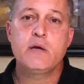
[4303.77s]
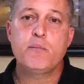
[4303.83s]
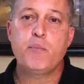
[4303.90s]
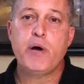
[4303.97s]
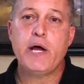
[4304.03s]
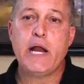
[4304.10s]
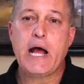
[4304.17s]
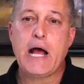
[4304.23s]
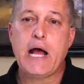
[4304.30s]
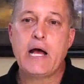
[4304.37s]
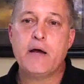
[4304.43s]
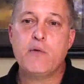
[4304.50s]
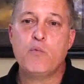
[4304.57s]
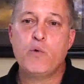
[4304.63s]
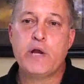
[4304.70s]
But
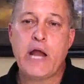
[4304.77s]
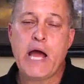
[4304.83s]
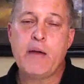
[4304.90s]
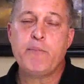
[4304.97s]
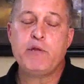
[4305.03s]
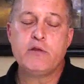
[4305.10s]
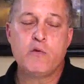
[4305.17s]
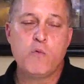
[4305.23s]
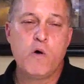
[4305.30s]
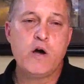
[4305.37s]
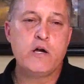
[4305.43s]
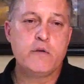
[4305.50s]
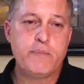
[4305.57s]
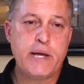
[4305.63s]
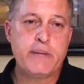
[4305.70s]
when I'm in the
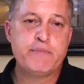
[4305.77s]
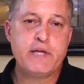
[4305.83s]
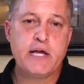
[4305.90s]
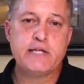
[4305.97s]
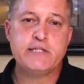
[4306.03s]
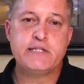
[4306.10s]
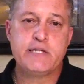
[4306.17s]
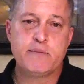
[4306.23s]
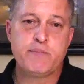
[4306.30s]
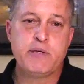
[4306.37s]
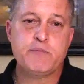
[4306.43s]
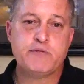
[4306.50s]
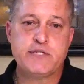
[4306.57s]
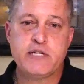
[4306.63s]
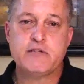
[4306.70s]
water baptizing and
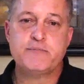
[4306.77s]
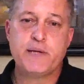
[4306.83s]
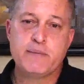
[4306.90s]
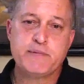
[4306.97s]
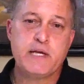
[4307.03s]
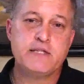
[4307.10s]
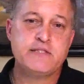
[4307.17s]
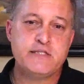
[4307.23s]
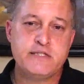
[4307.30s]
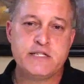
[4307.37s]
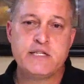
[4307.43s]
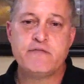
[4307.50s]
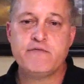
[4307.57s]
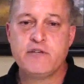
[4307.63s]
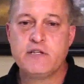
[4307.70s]
people say I was baptized as an
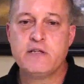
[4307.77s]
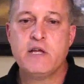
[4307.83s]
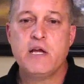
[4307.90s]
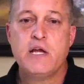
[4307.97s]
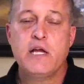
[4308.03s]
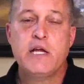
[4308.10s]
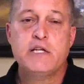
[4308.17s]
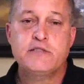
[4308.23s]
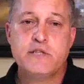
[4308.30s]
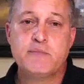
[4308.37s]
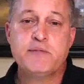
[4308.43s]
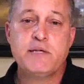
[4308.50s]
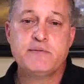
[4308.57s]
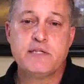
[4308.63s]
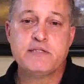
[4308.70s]
infant,
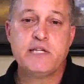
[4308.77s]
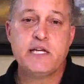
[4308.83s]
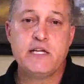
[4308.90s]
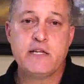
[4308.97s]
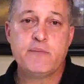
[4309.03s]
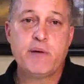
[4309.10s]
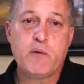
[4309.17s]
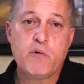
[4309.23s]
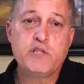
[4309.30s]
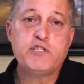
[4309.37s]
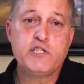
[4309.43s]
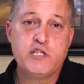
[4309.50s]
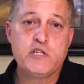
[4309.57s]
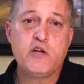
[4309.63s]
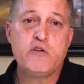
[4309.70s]
sometimes I'll say to them, I want
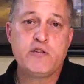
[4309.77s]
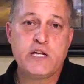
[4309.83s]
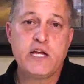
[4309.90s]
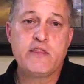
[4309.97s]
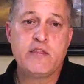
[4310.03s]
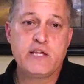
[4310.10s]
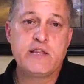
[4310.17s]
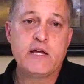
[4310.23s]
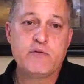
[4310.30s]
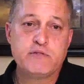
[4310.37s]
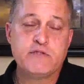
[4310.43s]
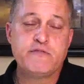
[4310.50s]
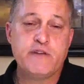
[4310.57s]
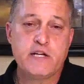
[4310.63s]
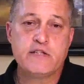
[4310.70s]
you to know that I think that was
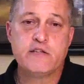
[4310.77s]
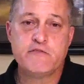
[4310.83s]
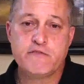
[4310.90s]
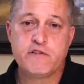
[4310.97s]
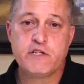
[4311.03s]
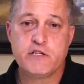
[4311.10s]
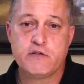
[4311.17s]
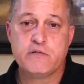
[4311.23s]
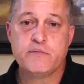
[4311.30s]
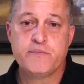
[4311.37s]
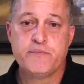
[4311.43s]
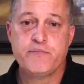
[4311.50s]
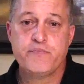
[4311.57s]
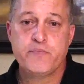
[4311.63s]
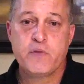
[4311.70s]
effective for you.
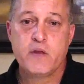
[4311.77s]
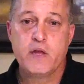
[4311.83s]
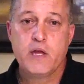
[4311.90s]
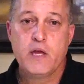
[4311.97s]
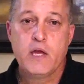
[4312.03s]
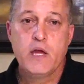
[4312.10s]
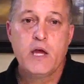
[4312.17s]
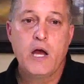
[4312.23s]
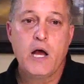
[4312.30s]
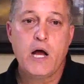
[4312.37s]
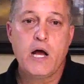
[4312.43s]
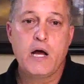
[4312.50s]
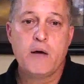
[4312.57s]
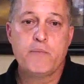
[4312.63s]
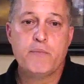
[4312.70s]

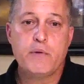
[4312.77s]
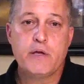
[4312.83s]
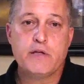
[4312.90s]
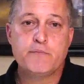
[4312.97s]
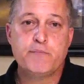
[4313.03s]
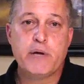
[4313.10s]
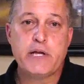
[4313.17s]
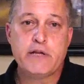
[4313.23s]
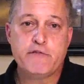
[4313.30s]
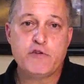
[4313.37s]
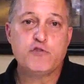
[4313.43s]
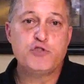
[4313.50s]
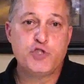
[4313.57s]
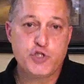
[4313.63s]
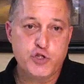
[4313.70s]
Um, but if you
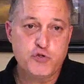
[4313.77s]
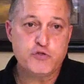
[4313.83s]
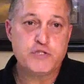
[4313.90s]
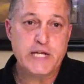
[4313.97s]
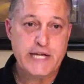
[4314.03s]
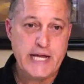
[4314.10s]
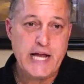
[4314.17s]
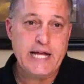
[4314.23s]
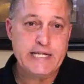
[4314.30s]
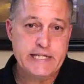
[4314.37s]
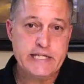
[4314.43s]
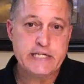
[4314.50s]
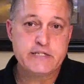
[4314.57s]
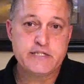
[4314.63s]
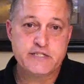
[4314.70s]
choose, like I
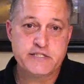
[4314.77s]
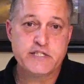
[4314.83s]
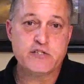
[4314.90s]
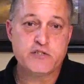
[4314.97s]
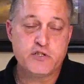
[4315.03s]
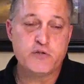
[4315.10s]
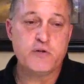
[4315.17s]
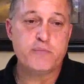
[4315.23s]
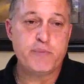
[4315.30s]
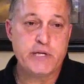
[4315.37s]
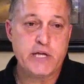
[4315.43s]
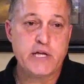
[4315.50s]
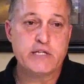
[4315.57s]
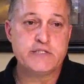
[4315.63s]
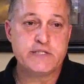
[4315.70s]
did, to still do it
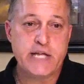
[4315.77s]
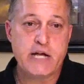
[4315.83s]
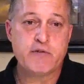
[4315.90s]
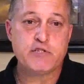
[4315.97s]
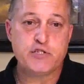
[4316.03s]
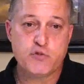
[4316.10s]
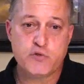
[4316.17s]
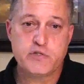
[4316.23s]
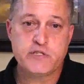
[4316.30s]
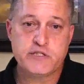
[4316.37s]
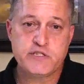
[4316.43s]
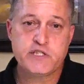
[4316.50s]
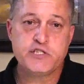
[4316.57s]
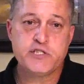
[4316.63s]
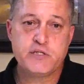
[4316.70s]
because now it's your
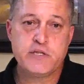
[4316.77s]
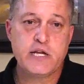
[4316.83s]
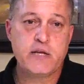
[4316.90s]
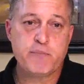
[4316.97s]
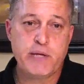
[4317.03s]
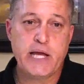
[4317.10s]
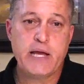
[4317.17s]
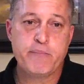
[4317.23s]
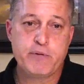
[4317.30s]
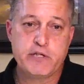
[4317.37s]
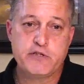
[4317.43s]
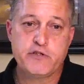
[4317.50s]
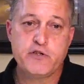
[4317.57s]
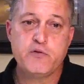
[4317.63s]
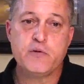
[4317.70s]
decision, then I'd be happy to
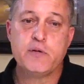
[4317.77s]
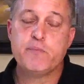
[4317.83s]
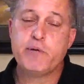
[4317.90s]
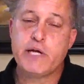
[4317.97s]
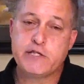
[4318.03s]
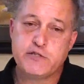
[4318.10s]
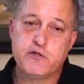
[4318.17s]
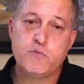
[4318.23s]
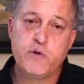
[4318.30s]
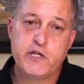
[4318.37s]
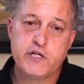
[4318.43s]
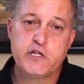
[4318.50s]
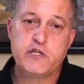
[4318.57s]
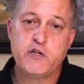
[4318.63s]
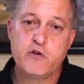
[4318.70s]
do it. But I do want
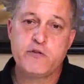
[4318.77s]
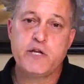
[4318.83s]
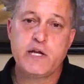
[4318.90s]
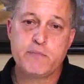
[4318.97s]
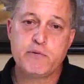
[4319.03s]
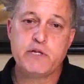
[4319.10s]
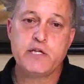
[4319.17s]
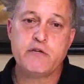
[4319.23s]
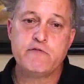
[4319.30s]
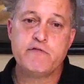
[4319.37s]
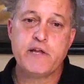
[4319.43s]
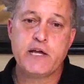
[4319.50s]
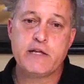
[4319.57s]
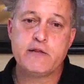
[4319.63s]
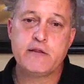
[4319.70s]
you to know that I believe
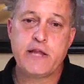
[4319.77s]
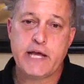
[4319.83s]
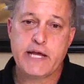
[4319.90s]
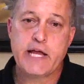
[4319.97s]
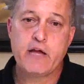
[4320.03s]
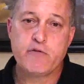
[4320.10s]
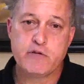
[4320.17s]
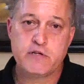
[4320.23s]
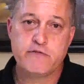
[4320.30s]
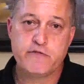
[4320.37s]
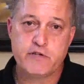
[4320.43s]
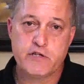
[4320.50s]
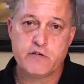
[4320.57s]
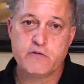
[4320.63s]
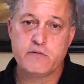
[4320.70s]
that that counted for
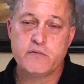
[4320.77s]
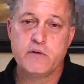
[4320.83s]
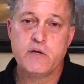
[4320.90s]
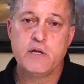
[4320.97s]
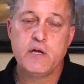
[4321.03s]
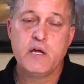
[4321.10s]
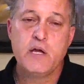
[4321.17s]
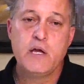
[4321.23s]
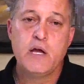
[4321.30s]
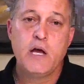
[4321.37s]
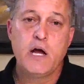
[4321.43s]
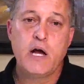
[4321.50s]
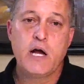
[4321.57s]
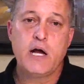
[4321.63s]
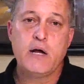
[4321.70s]
you.
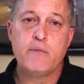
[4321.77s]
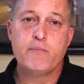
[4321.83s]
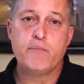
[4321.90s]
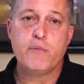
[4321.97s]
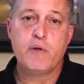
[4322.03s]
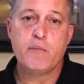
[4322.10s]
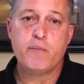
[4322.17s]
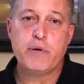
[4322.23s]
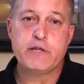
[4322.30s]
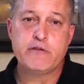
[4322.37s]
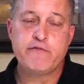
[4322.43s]
Um, but the